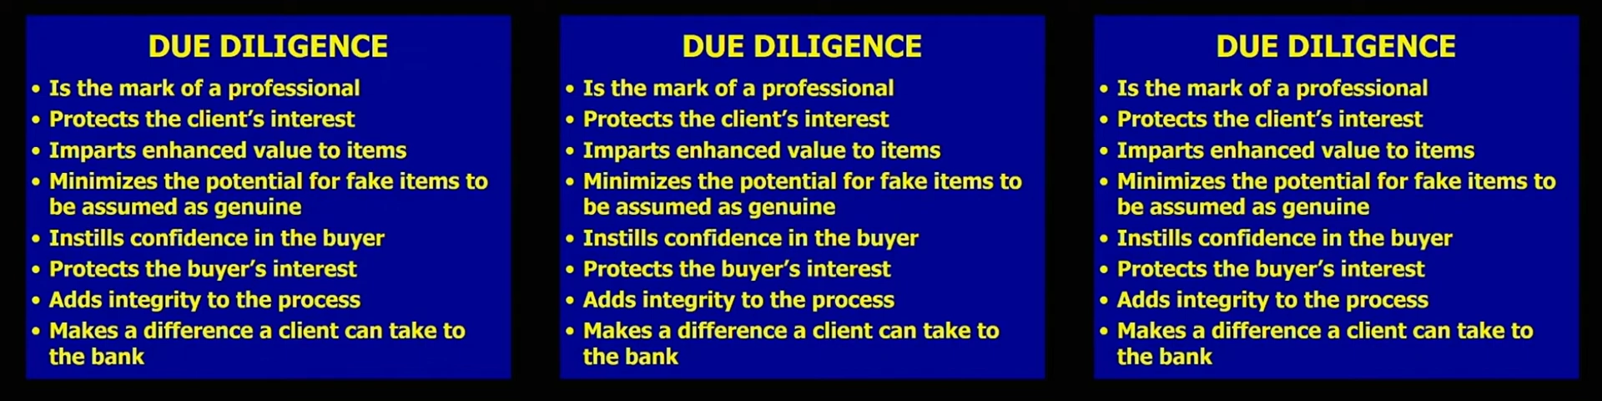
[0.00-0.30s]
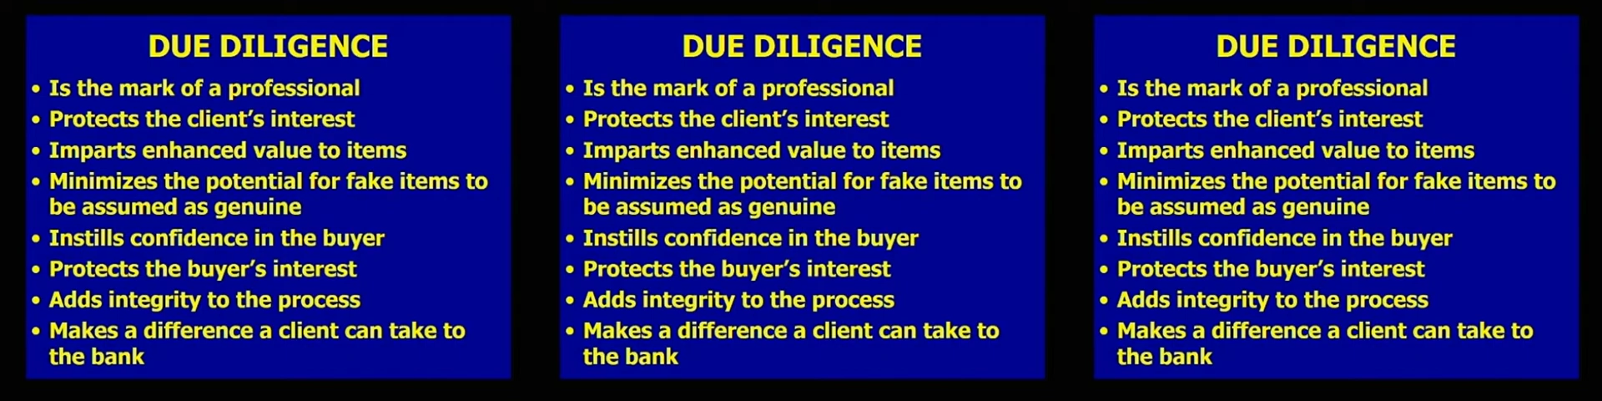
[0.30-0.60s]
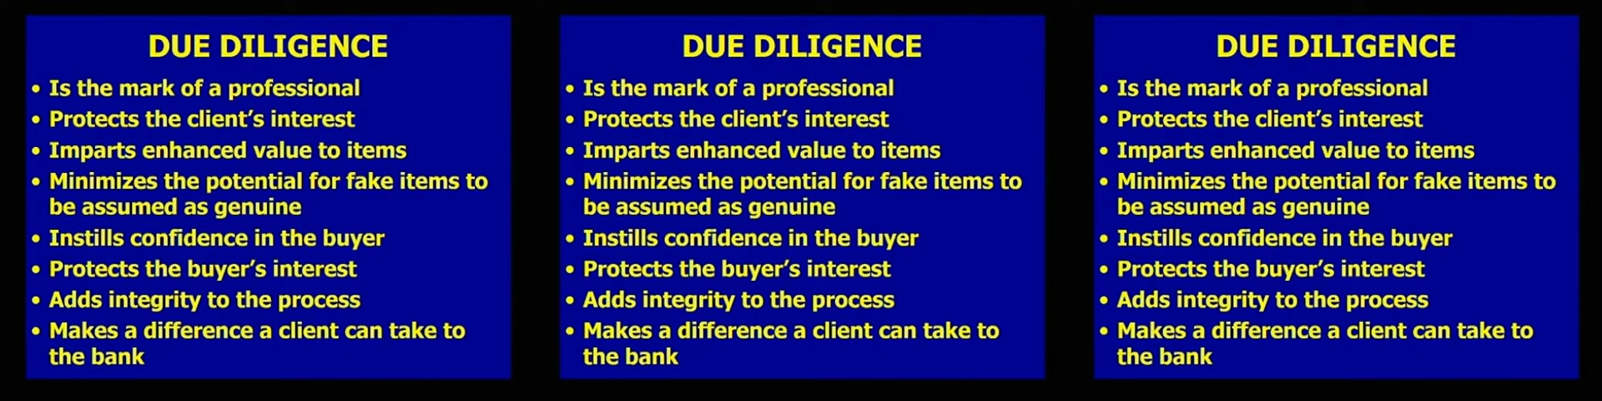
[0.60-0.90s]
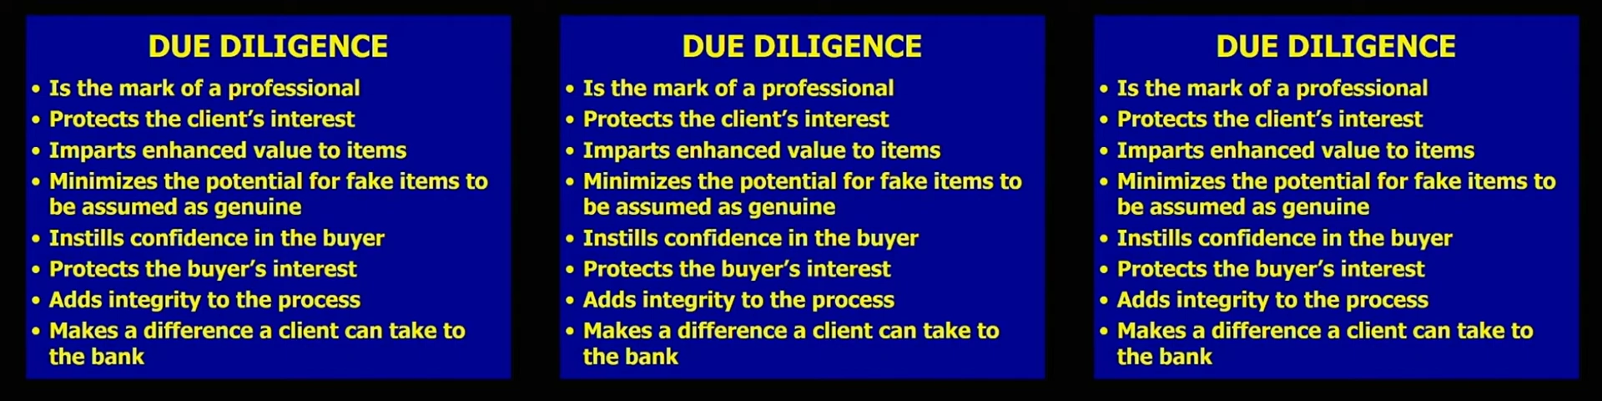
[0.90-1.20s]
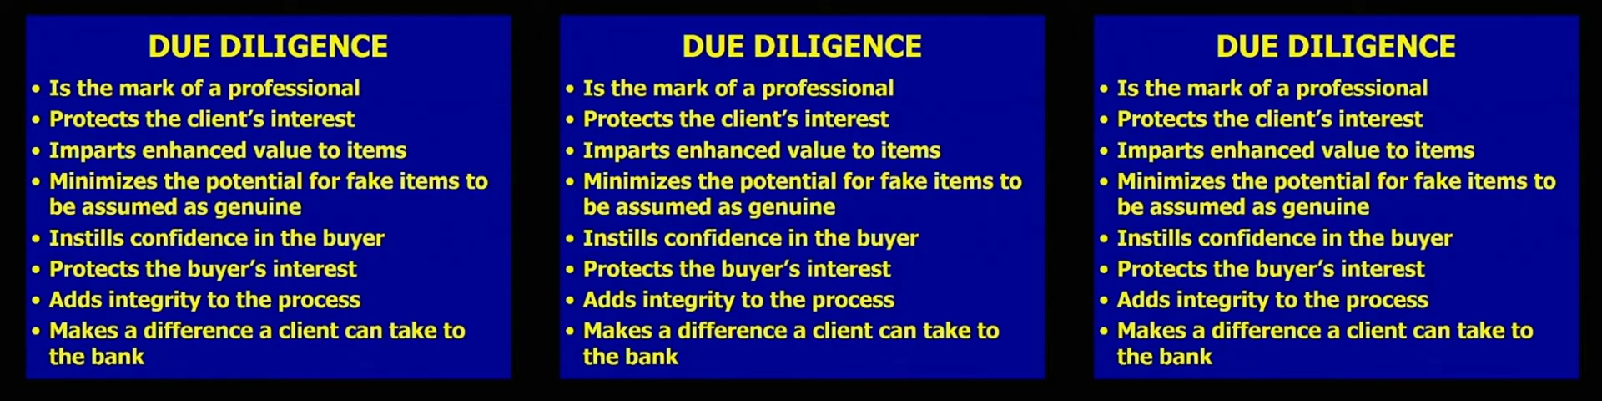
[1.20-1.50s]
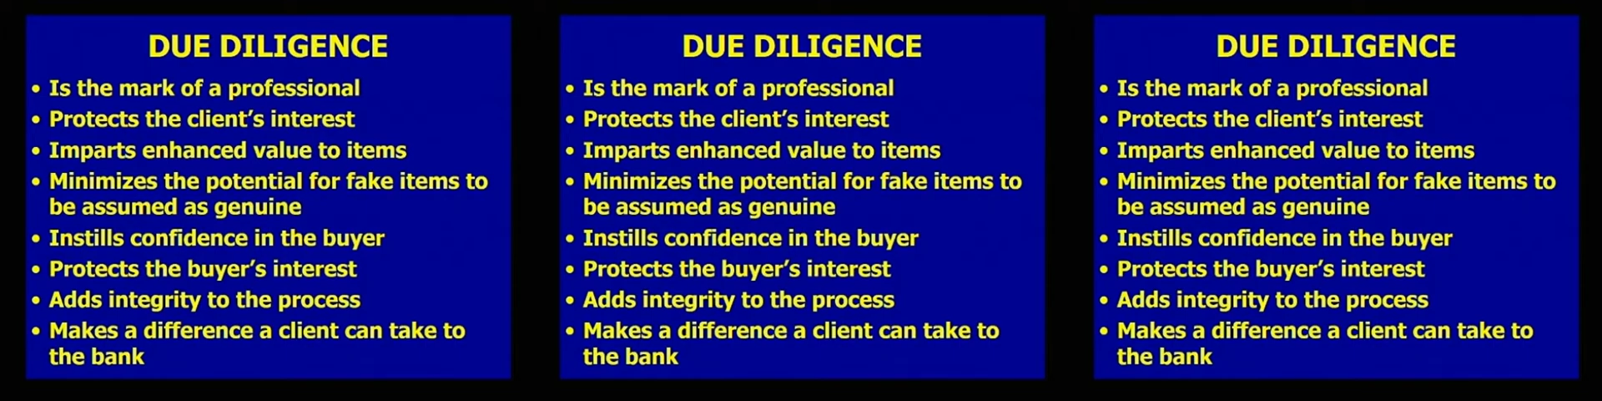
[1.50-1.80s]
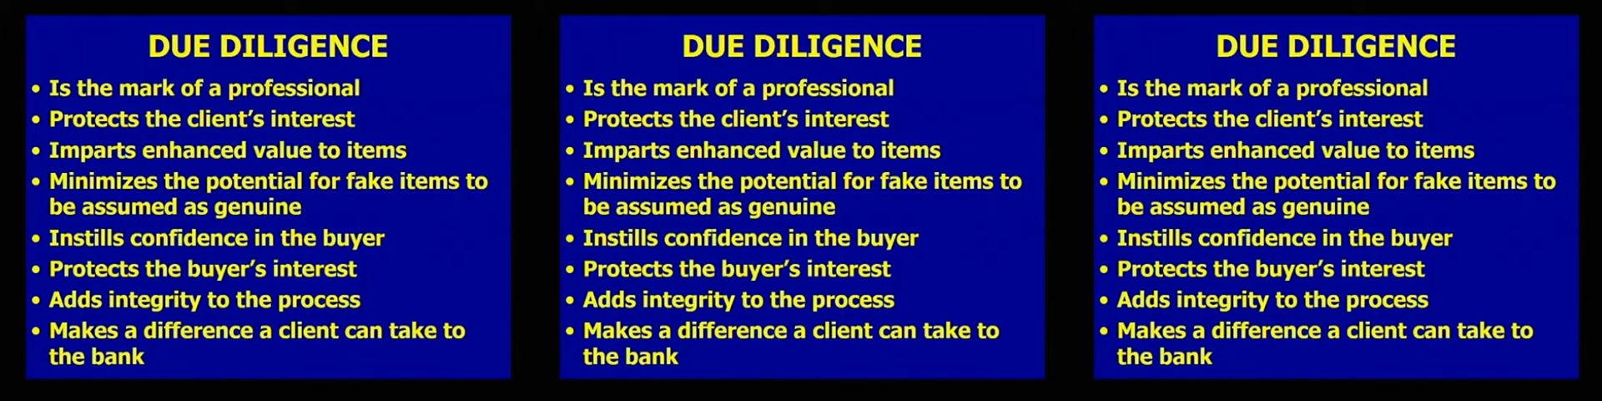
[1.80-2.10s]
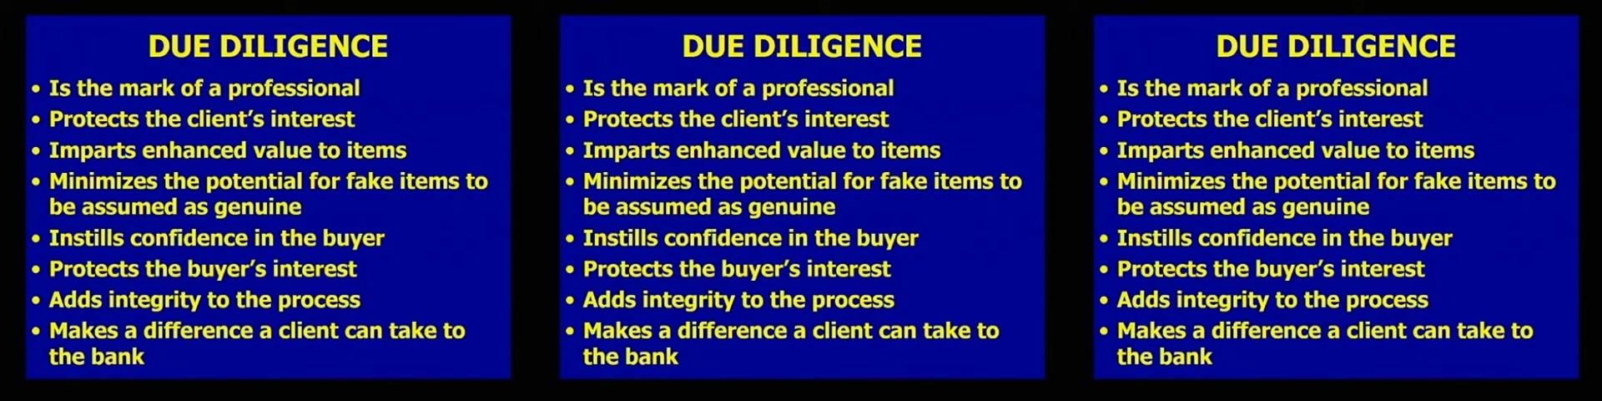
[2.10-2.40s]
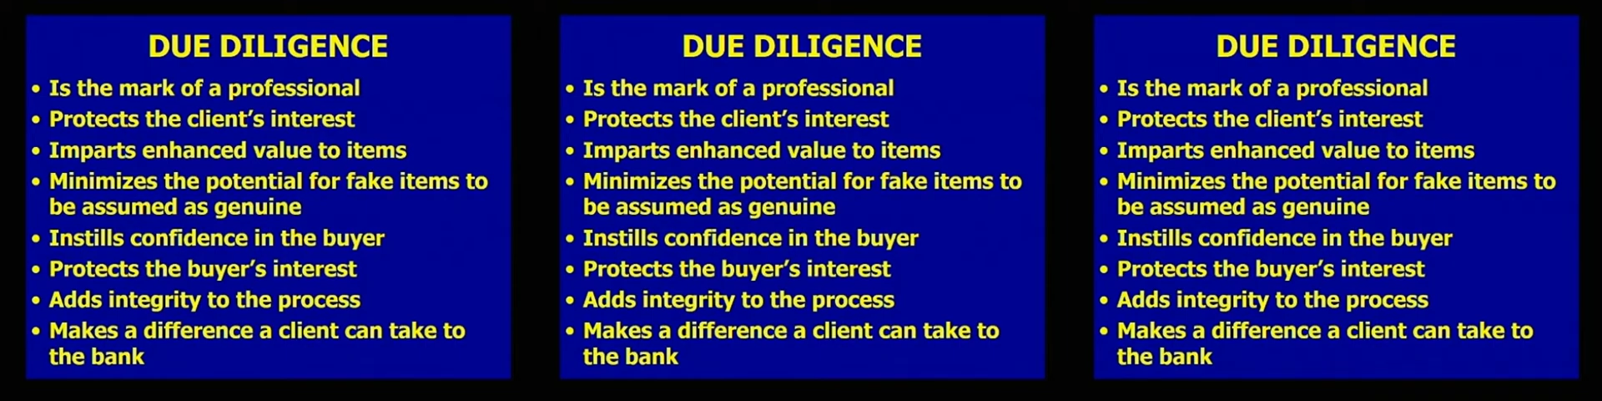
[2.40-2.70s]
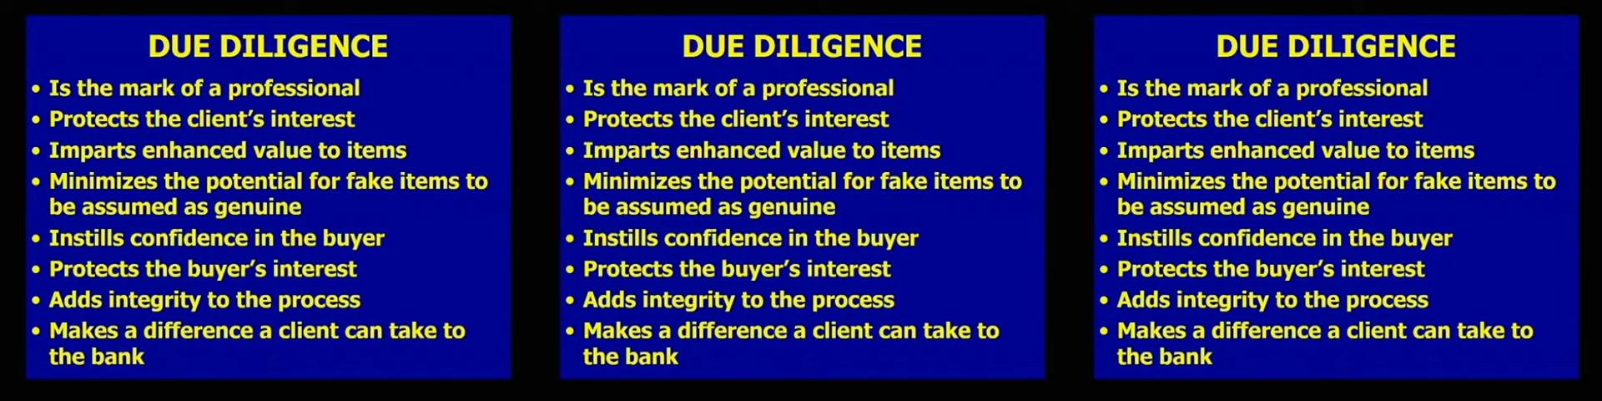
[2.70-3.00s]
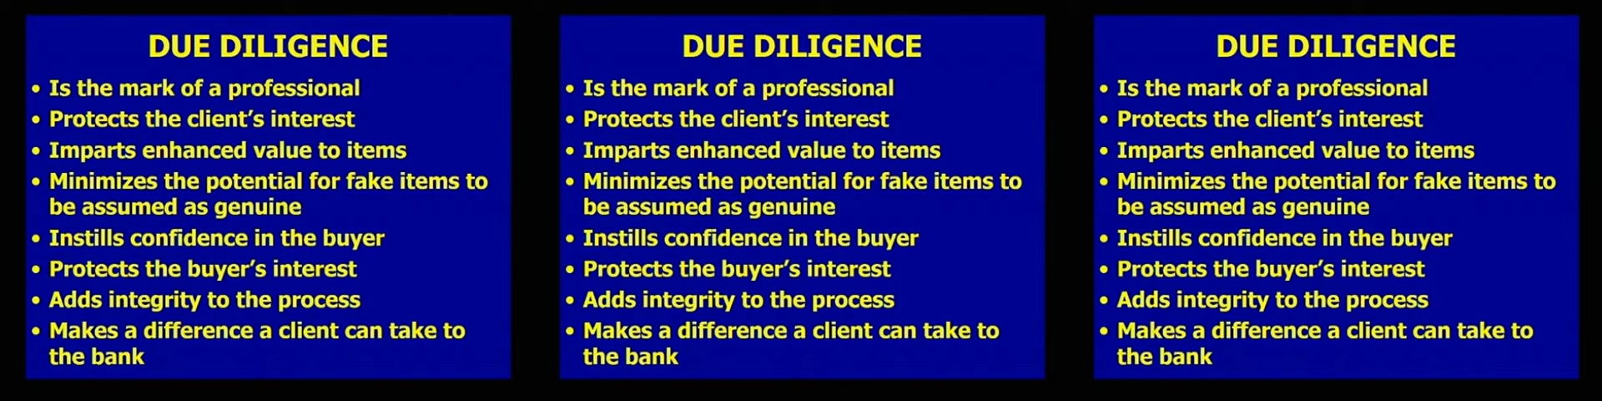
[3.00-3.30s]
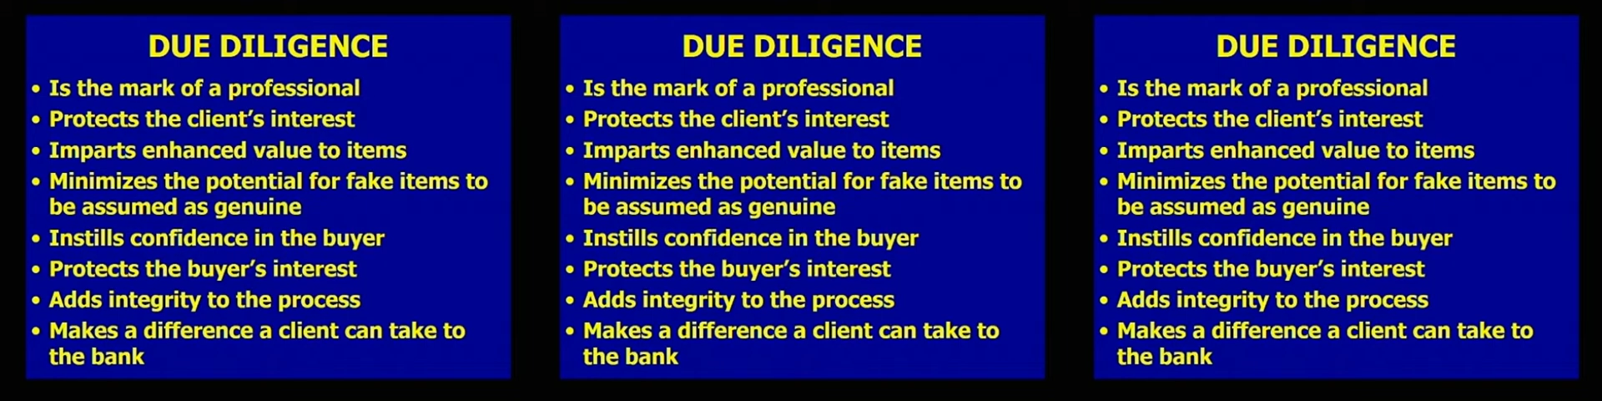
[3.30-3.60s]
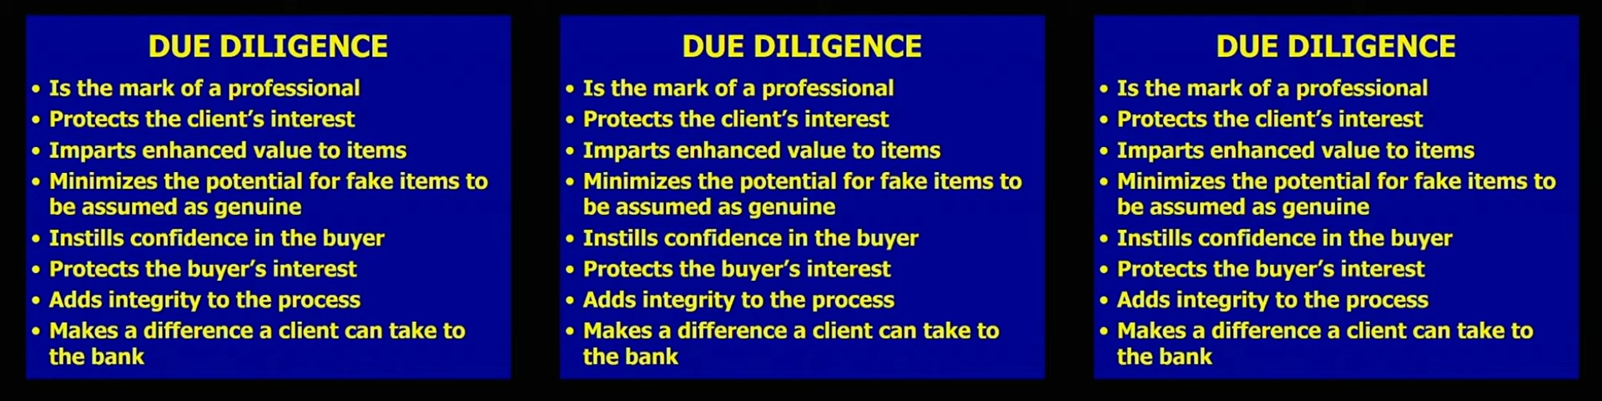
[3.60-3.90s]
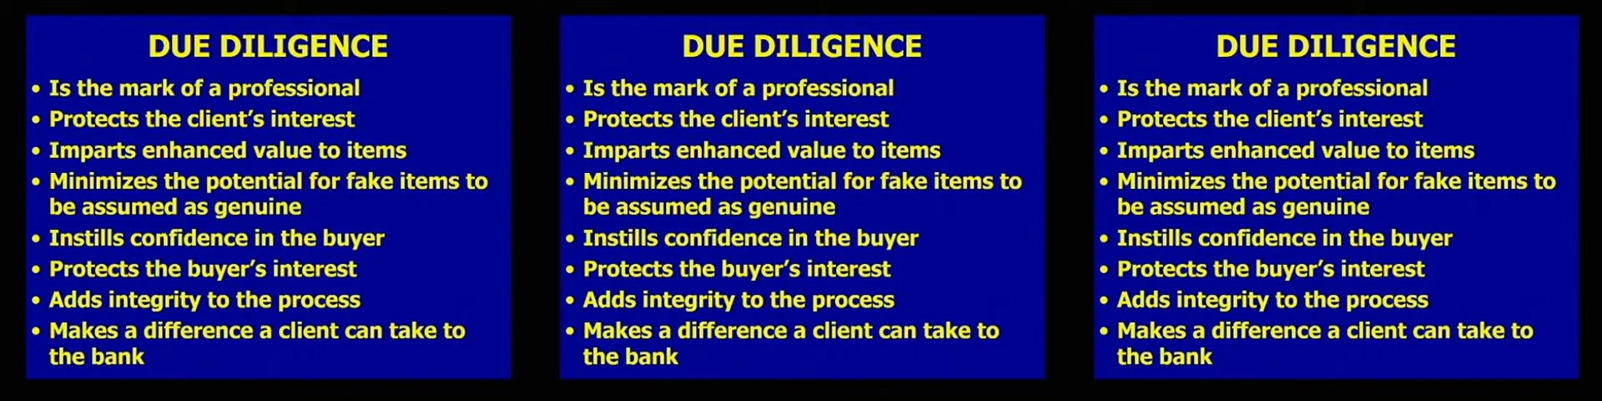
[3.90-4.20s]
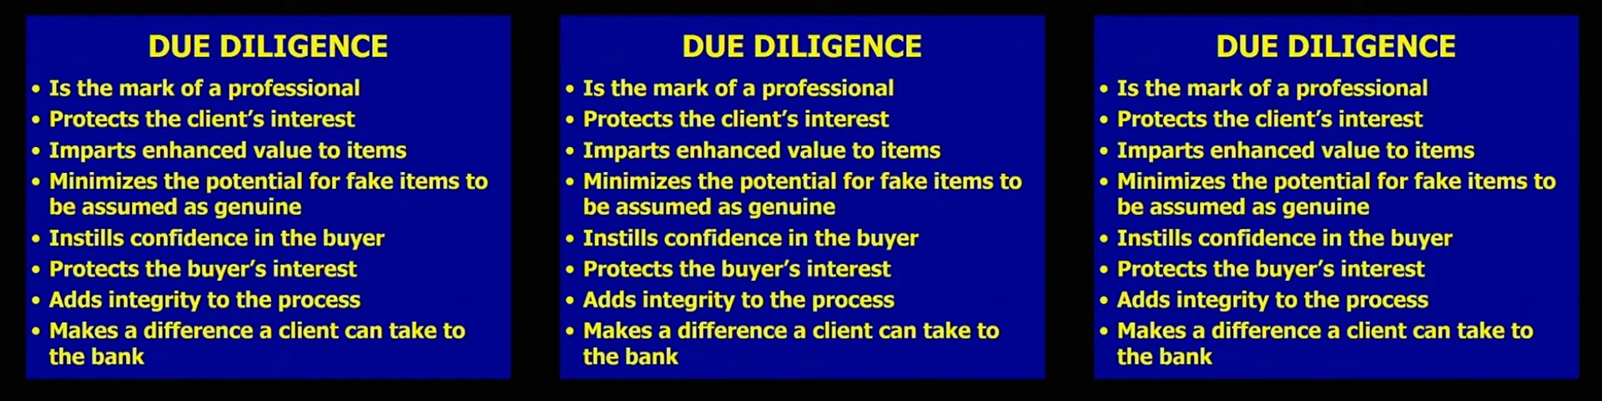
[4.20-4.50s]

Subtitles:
Nobody's mouth can be seen.